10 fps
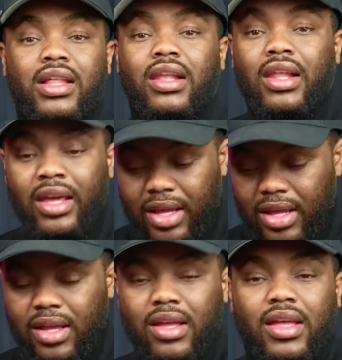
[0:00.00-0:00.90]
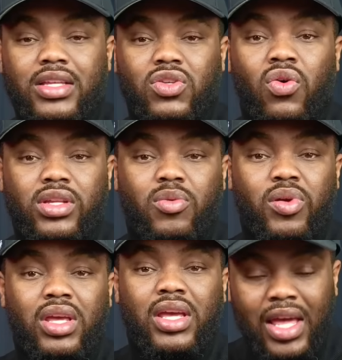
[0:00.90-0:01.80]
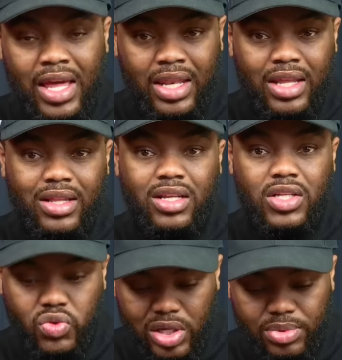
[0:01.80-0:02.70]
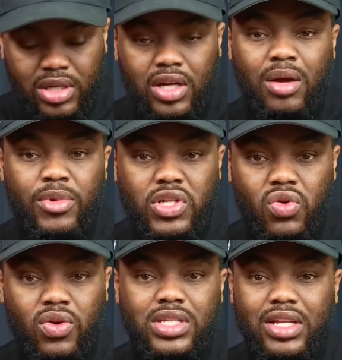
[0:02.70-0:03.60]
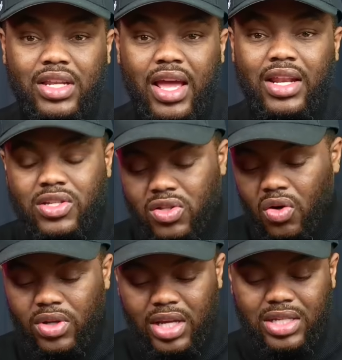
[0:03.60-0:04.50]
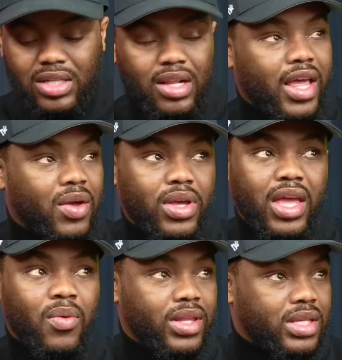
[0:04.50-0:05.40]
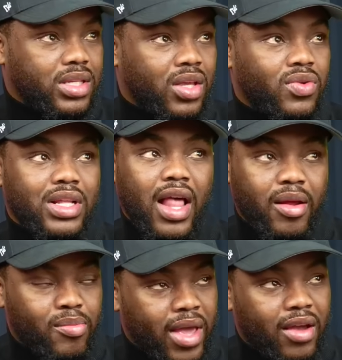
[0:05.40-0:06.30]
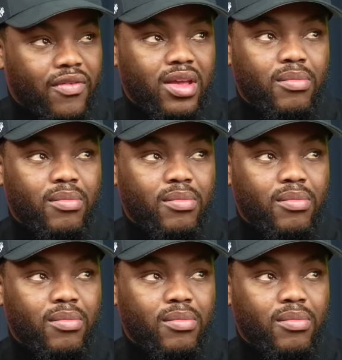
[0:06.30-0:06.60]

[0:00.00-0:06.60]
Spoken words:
link is going to be in the description. Come and join today. There's no need to delay. We can't wait to see you. It's a lot of bang for your